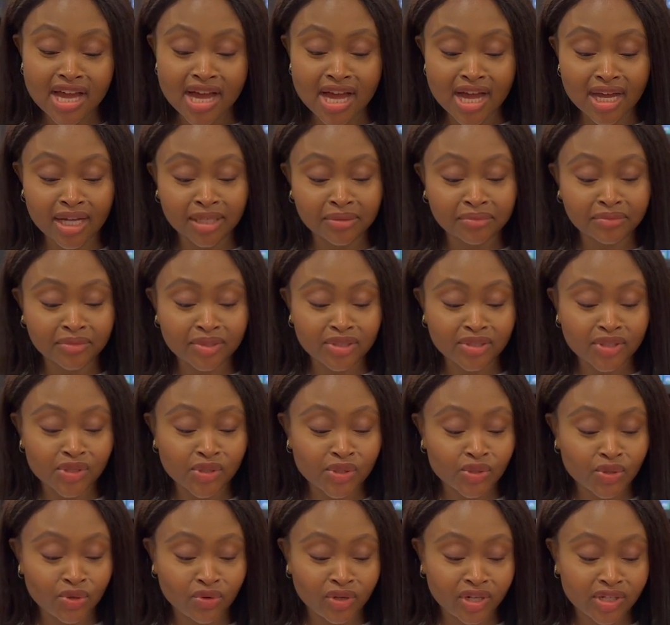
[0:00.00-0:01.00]
The
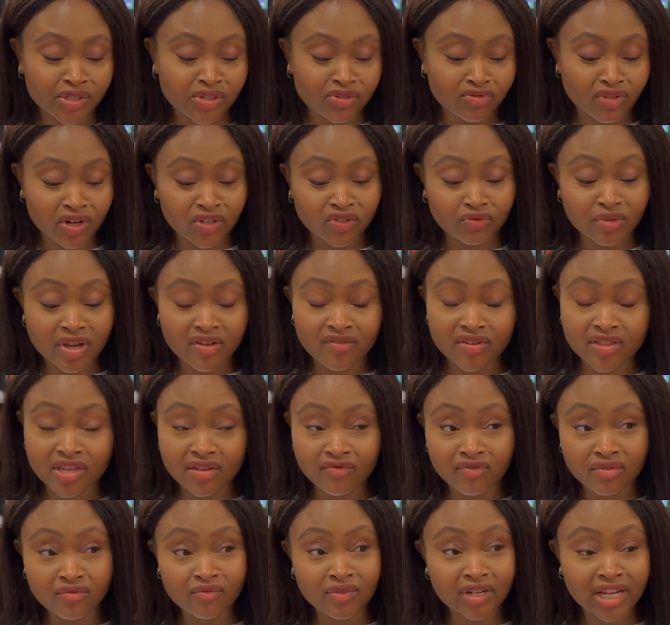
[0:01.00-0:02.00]
stories range from
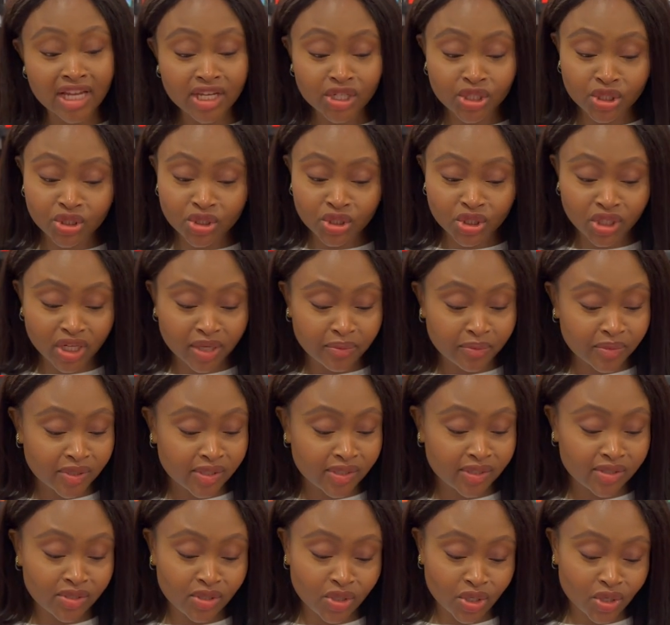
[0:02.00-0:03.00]
everything from
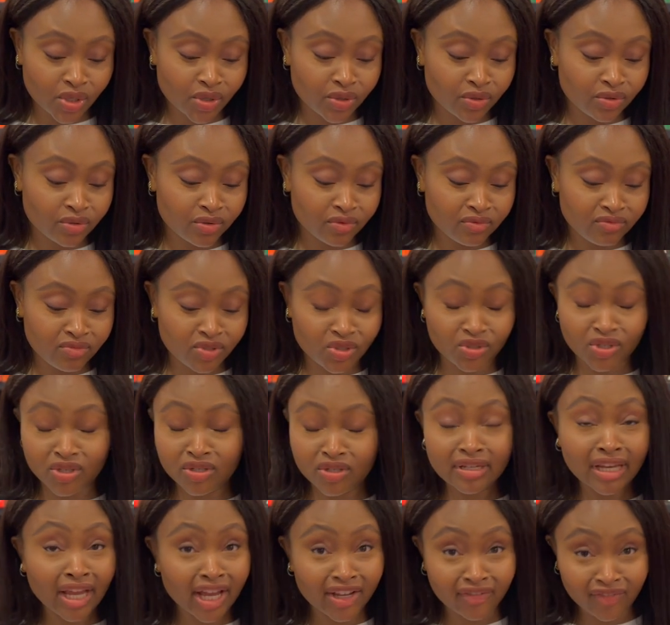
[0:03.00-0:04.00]
relationships to
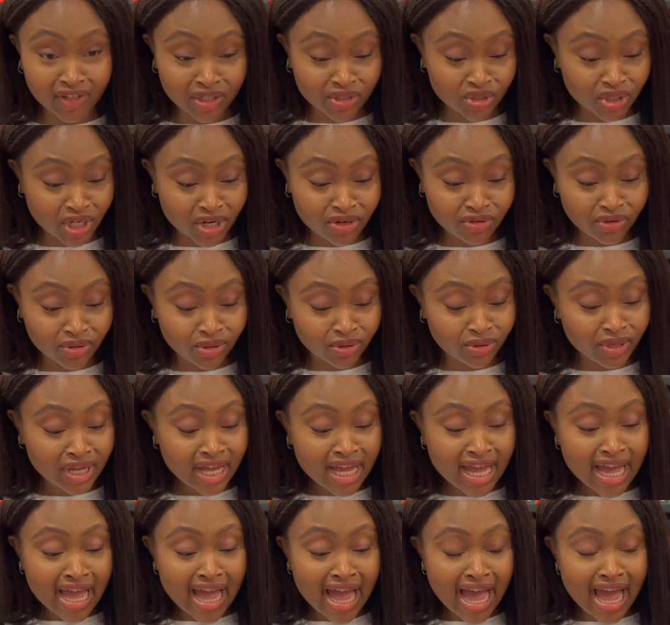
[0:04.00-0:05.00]
just life in general.
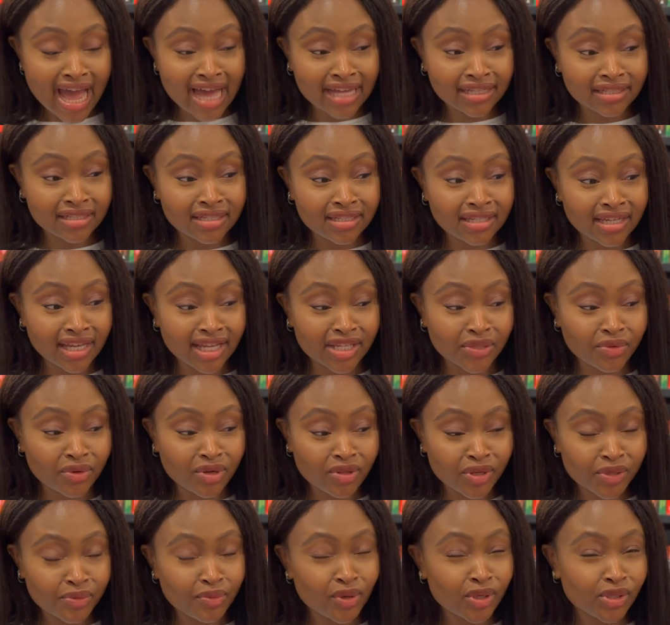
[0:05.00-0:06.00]
And it's one
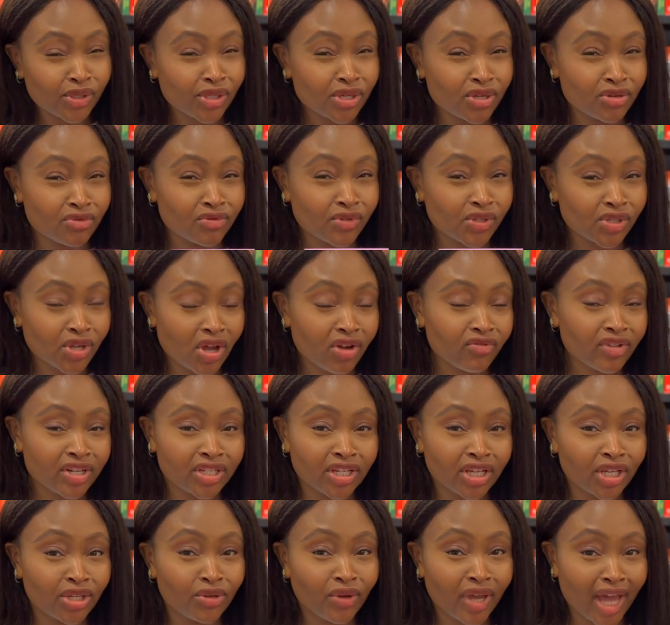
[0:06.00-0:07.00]
of those books that you start
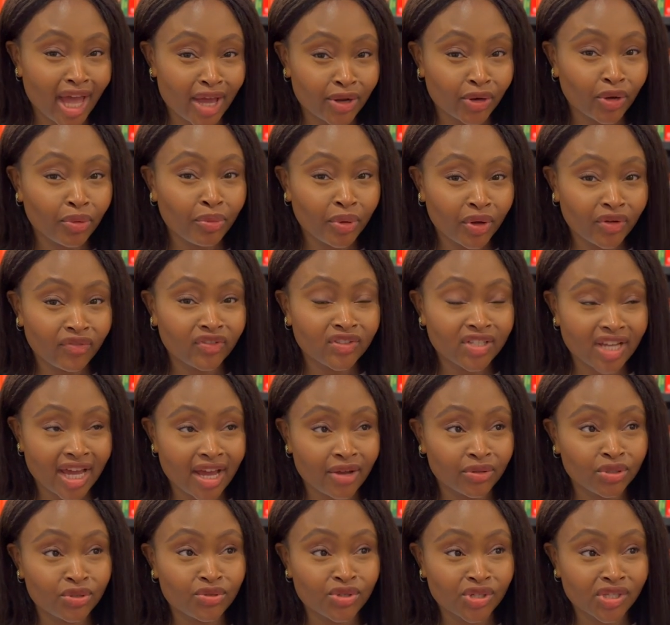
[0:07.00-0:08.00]
reading, you cannot put
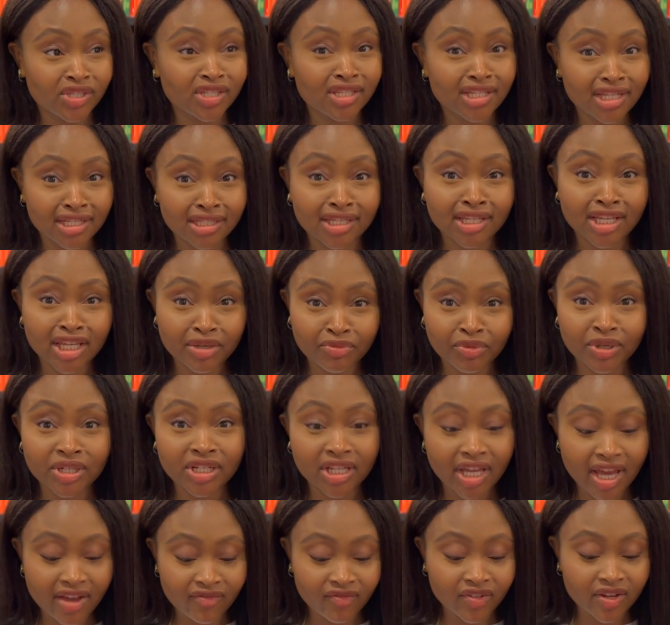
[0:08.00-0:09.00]
down. You just need to keep
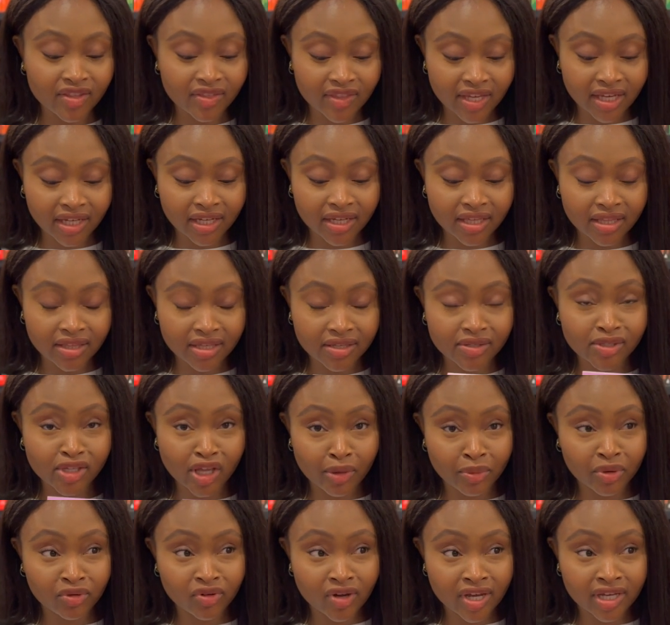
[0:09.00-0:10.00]
reading everything that
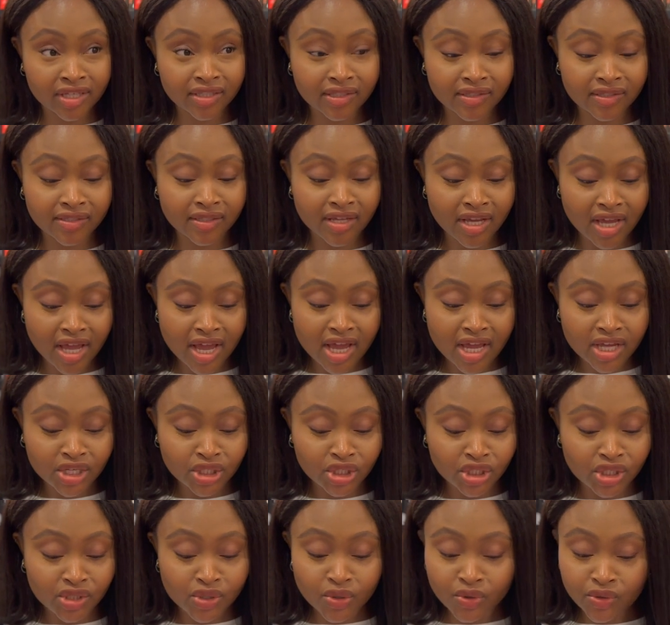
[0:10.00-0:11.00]
Saba writes.
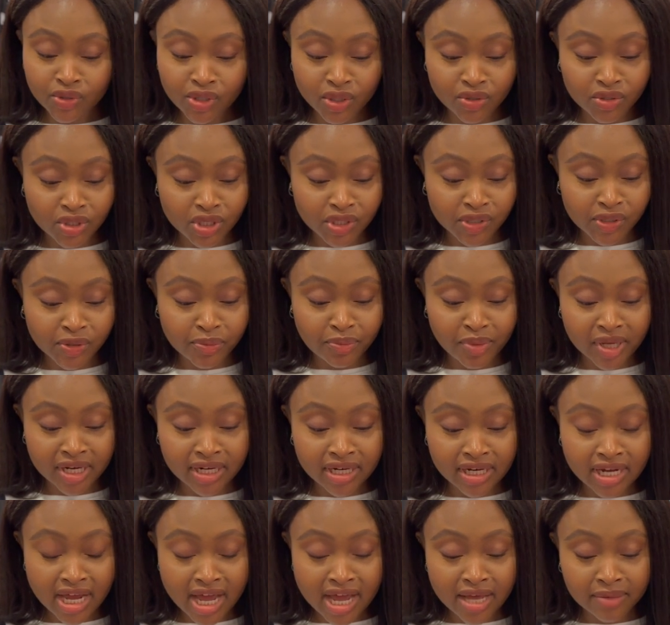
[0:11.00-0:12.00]
She's also just
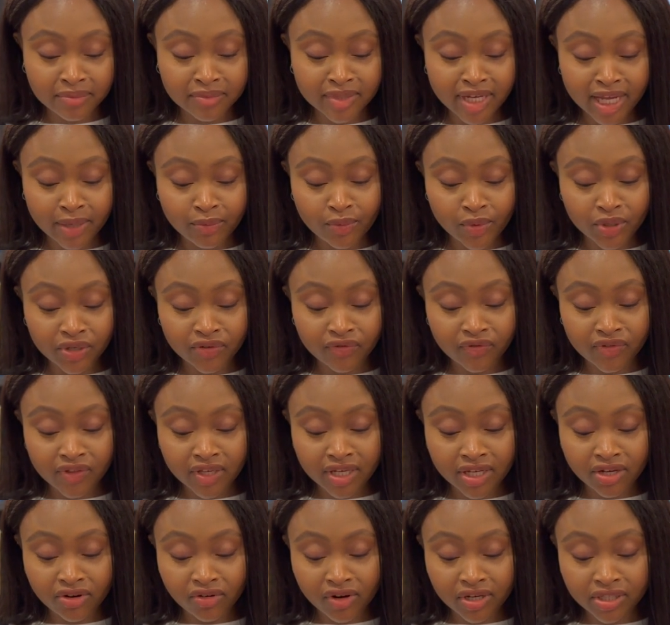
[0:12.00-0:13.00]
been named one of
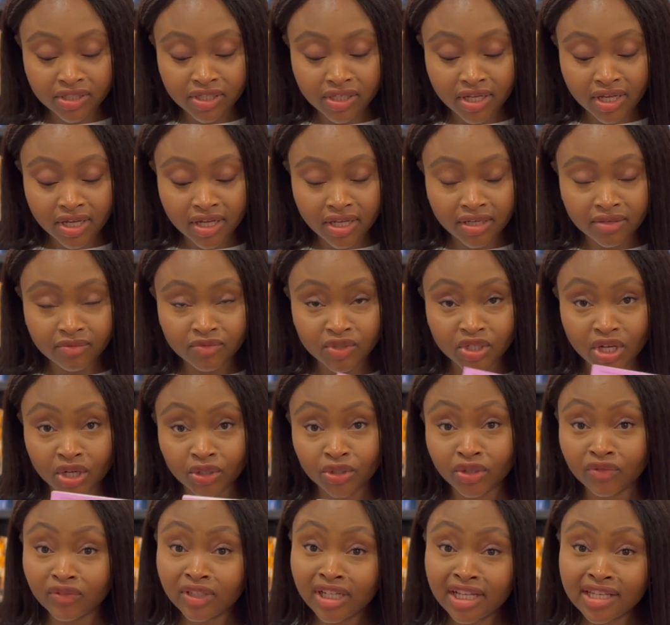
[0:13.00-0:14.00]
the Granta Young
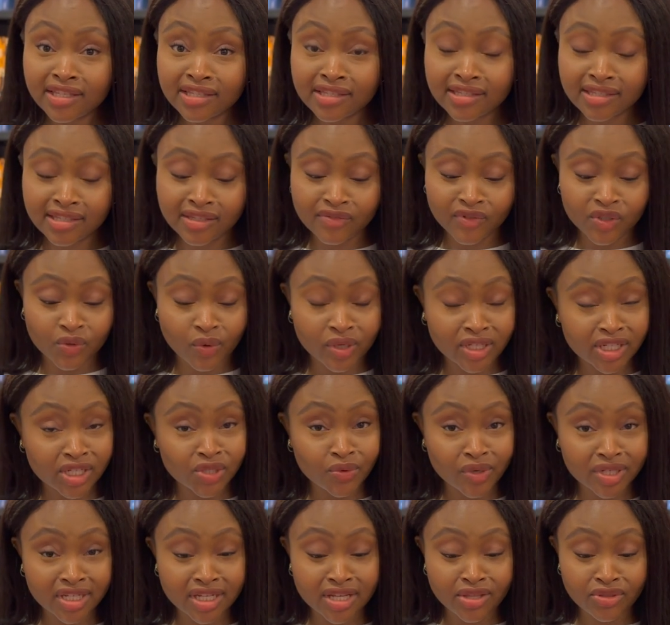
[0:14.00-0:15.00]
Novelists for
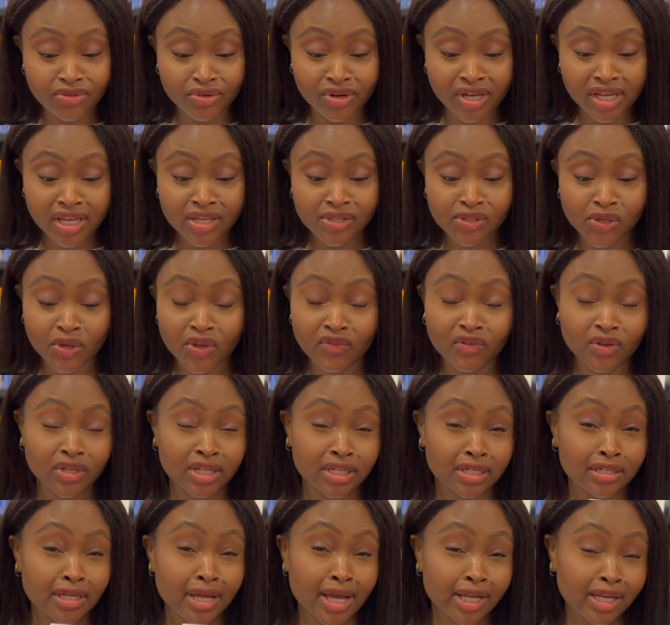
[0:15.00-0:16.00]
2023. So if you
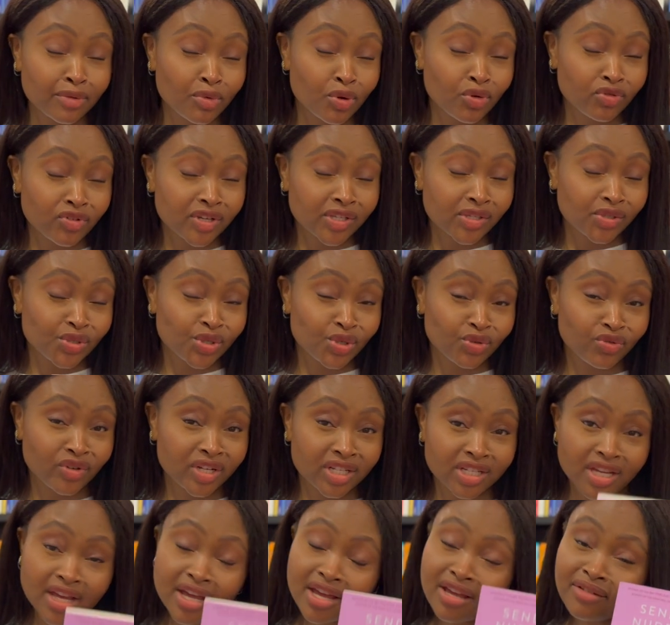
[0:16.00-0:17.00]
needed any more reason to
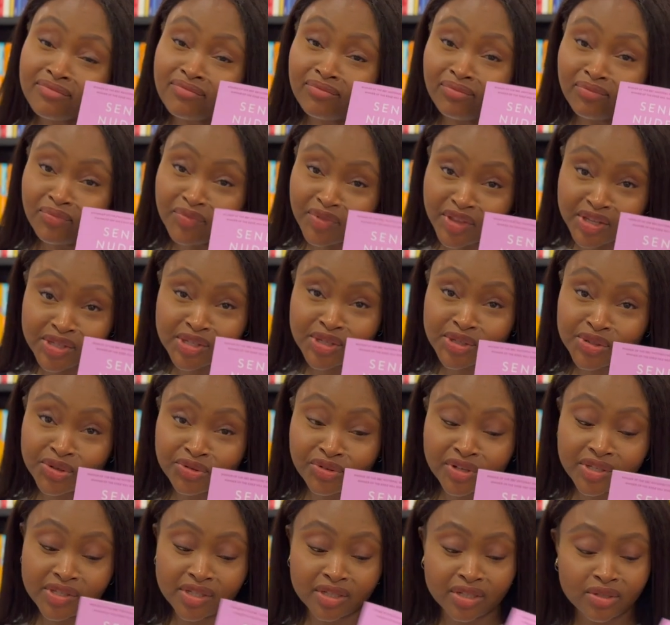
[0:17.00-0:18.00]
read her, this is the
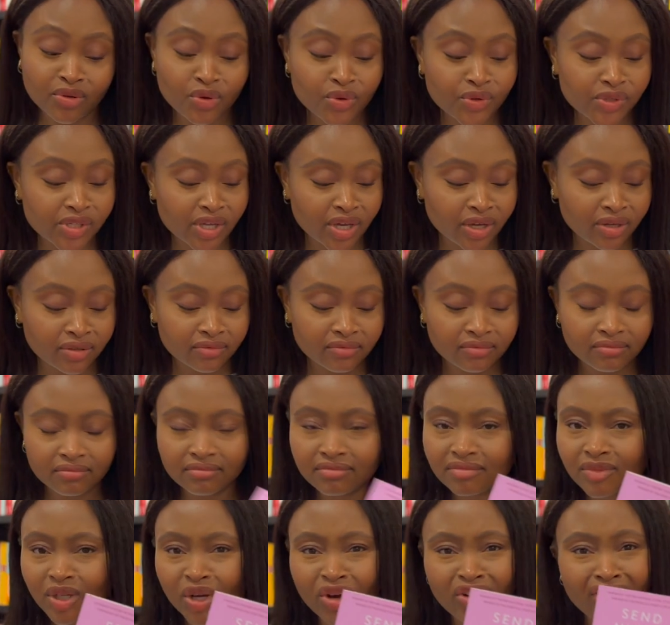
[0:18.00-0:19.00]
reason. Also,
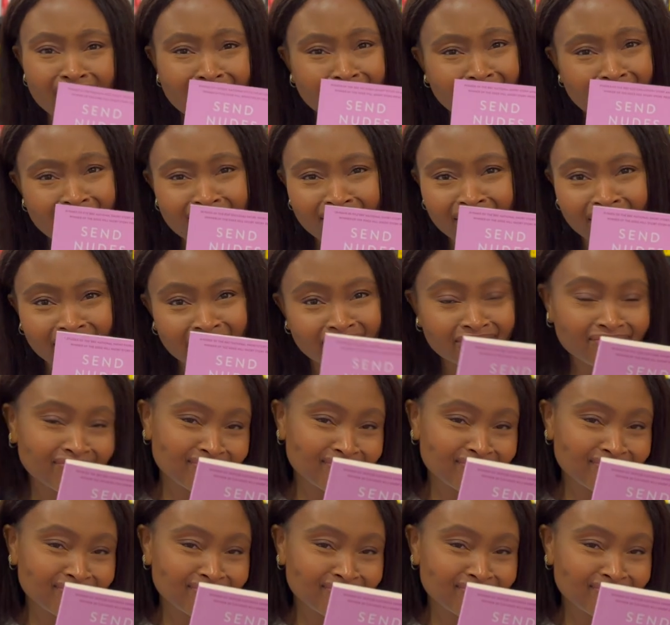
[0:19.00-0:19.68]
great cover.